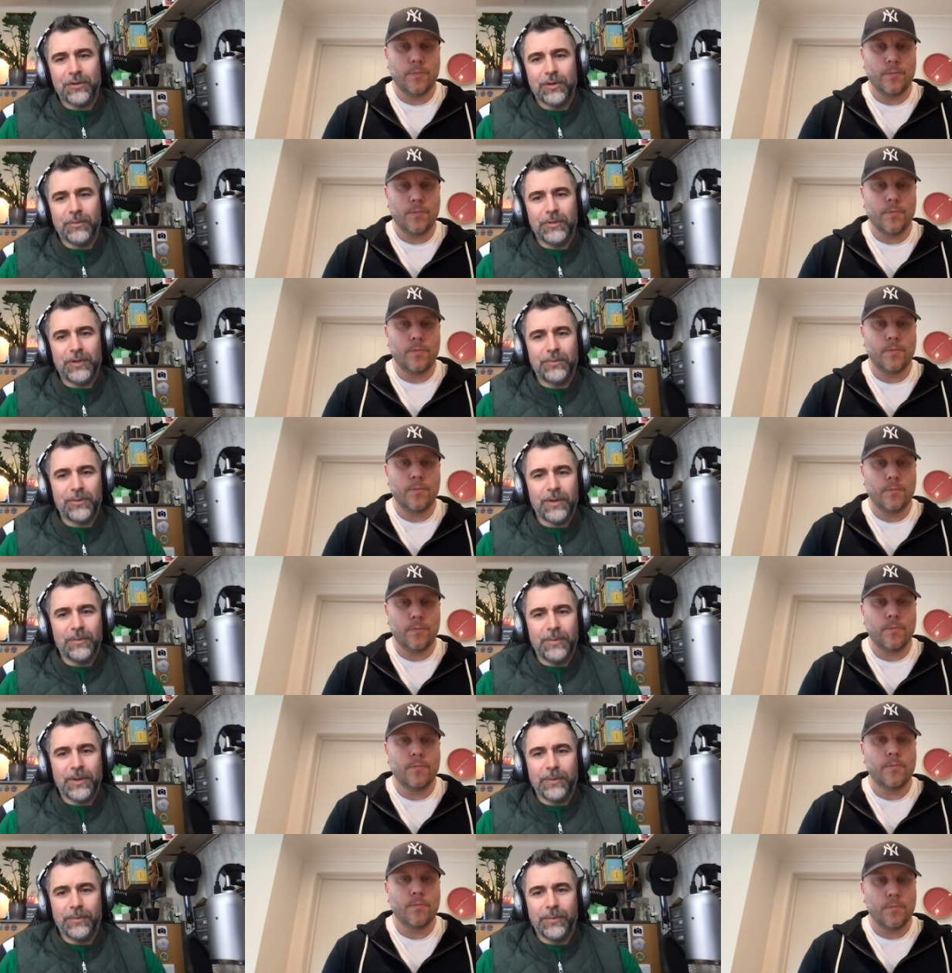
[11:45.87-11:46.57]
Speaker 1: going
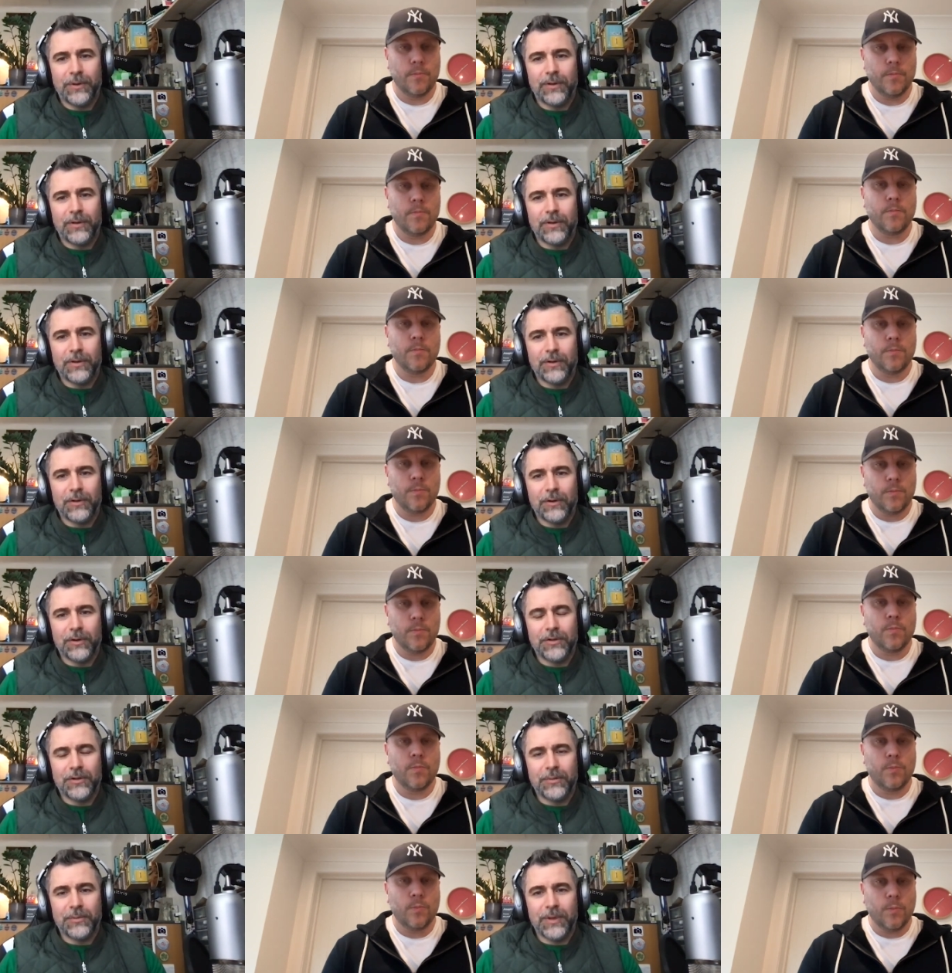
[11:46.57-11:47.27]
between people
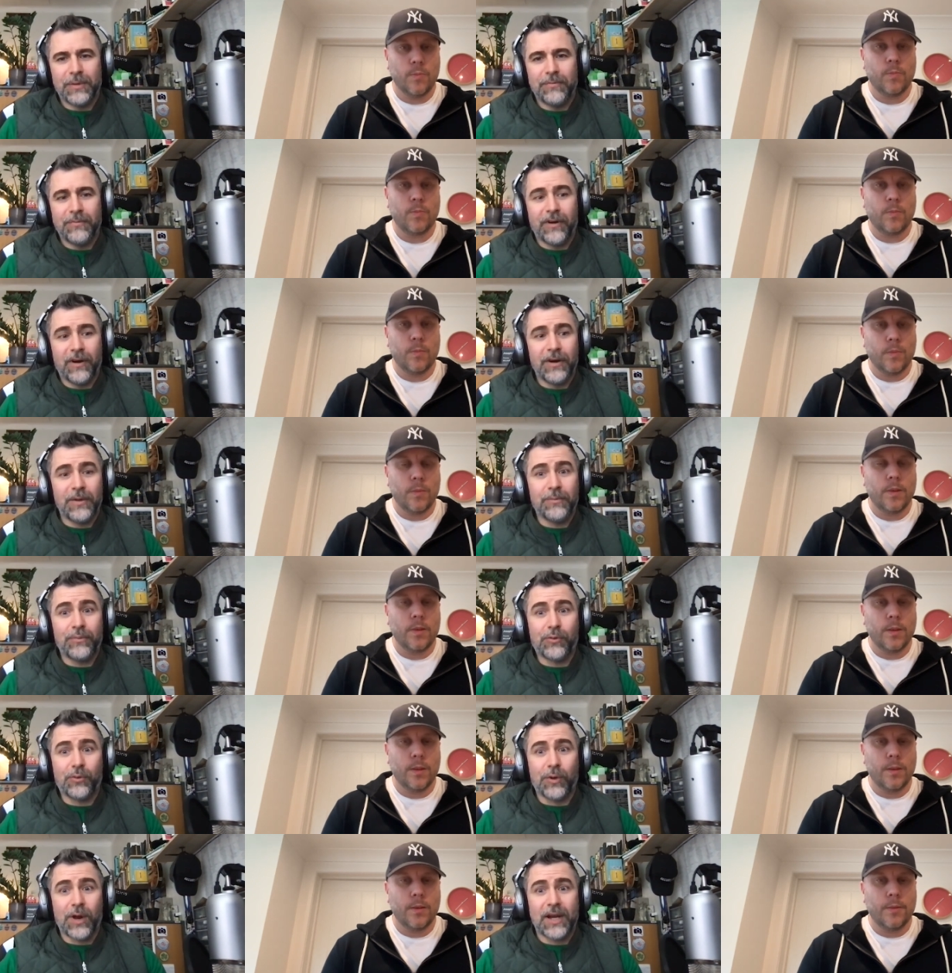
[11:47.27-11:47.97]
in order to be
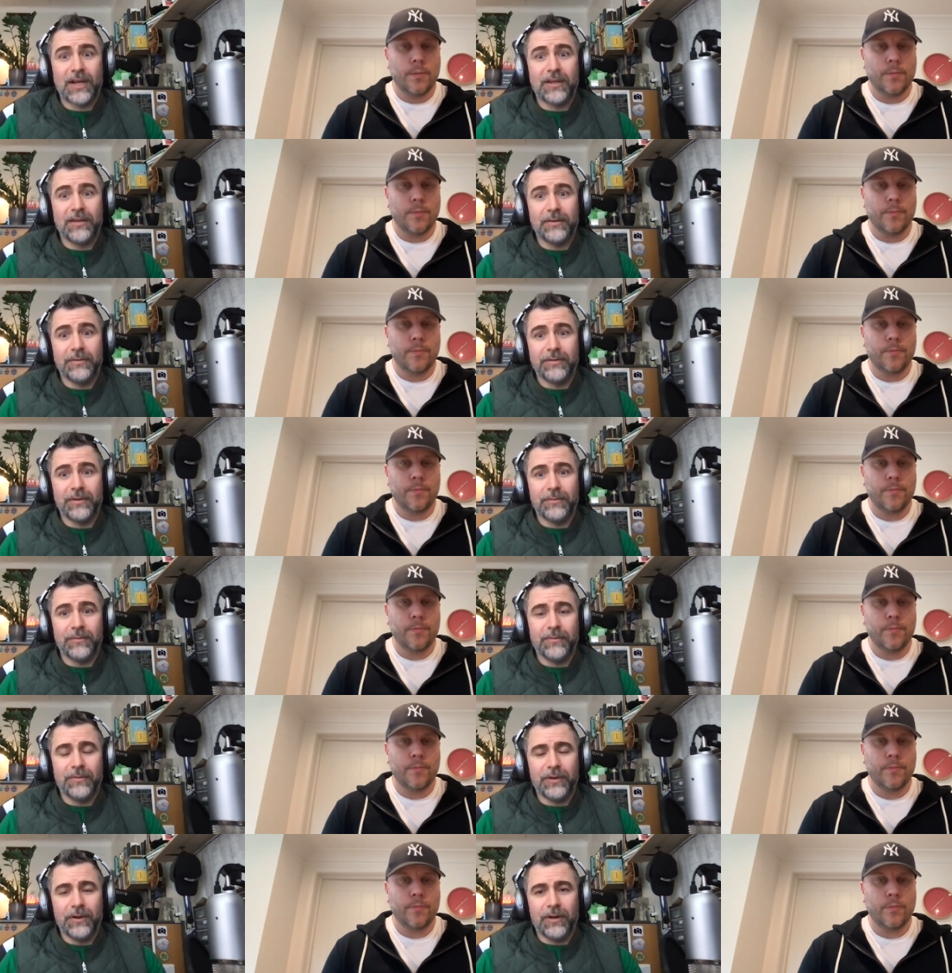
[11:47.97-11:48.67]
very
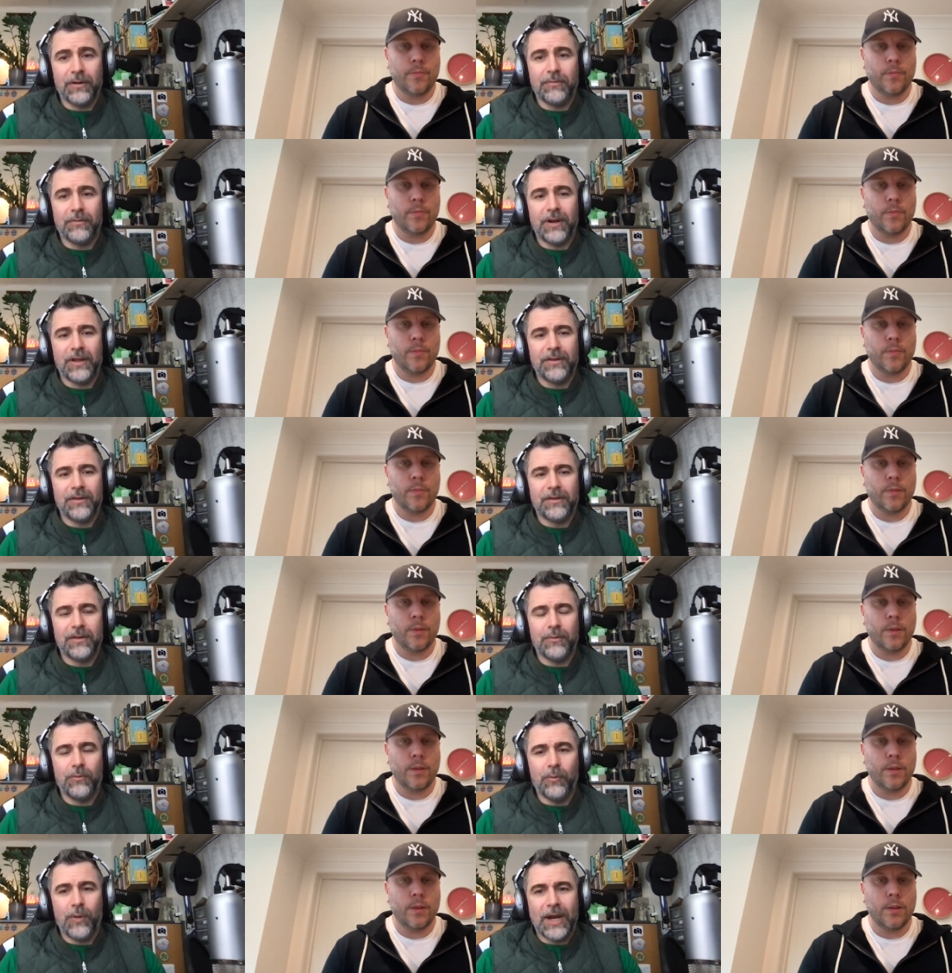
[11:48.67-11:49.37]
proactive and, you know,
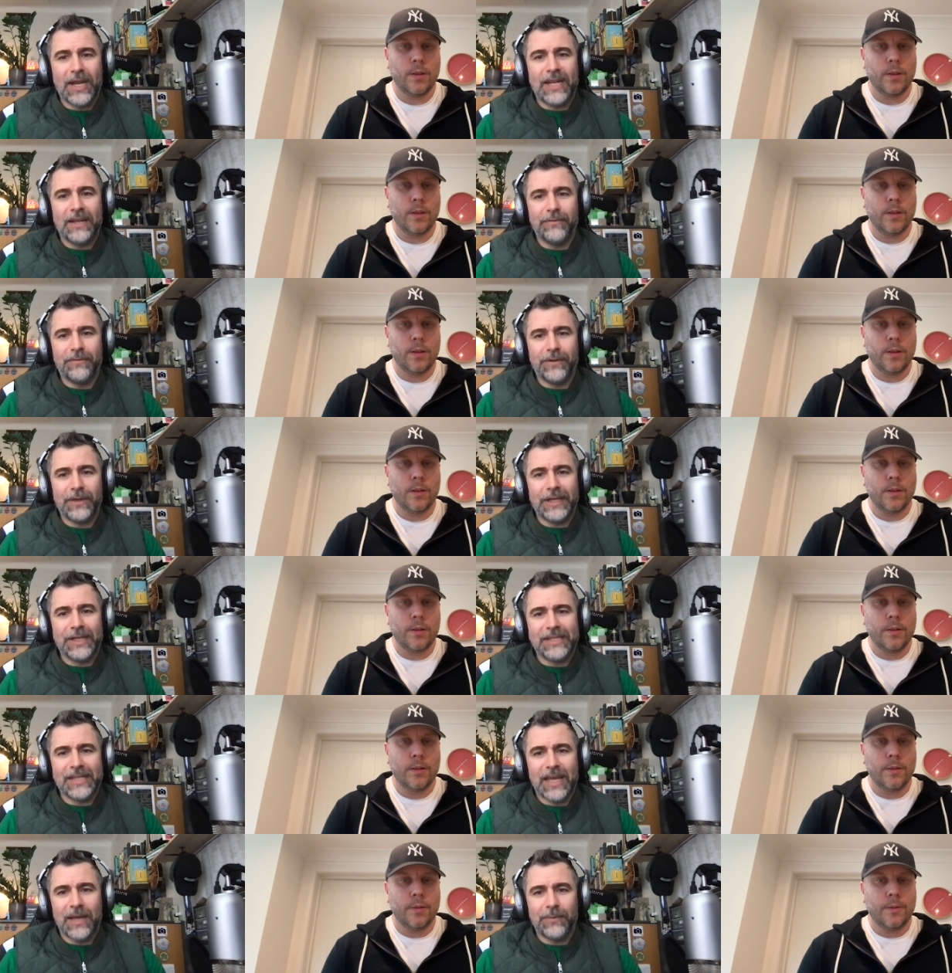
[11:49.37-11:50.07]
rather than waiting
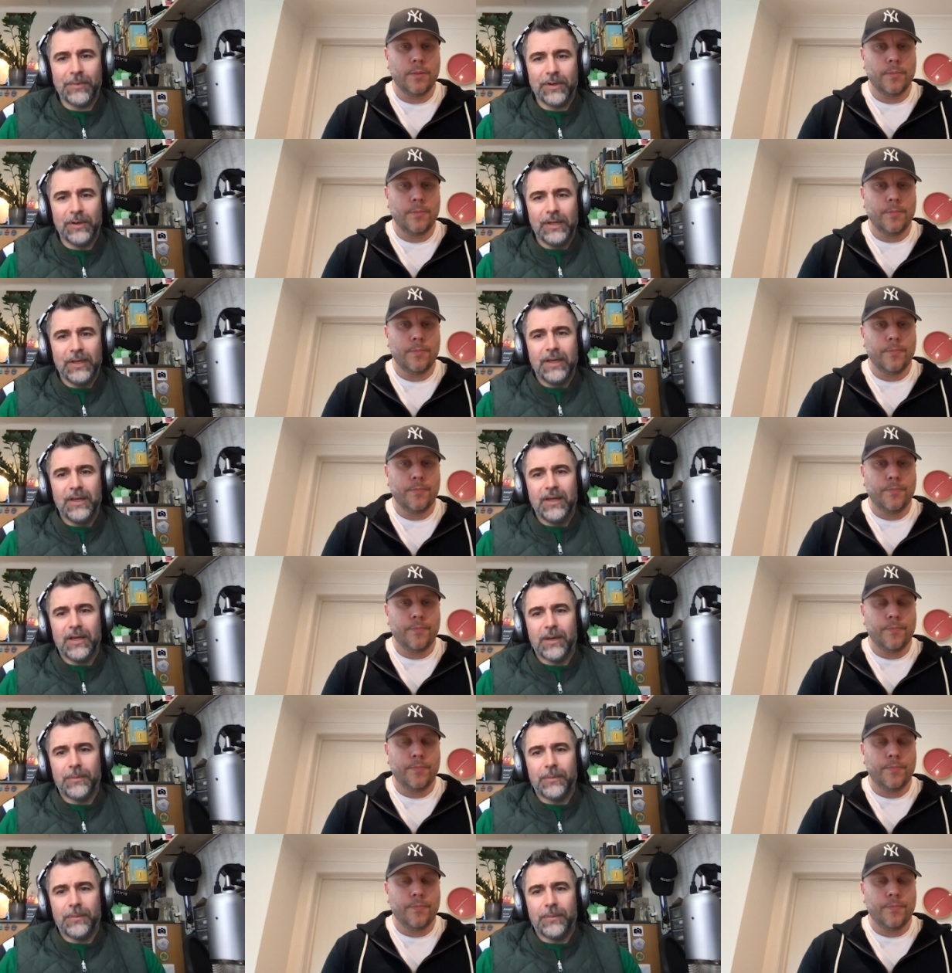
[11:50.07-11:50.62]
for things to happen,